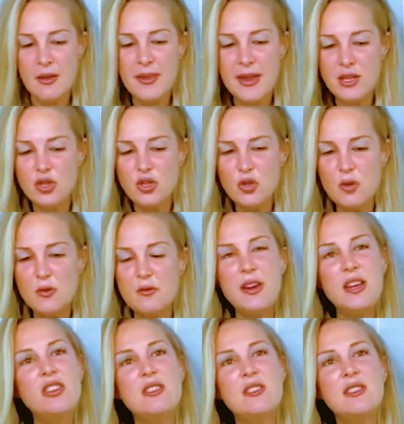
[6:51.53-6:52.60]
there's two
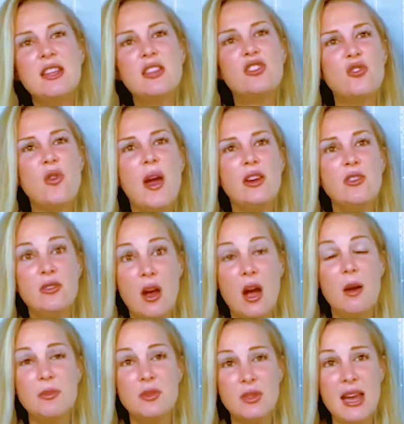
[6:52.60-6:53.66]
visions that's trying to
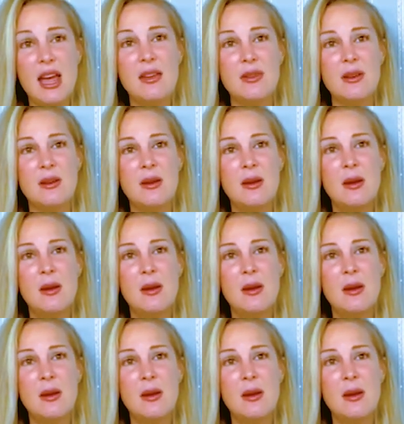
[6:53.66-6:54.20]
come together,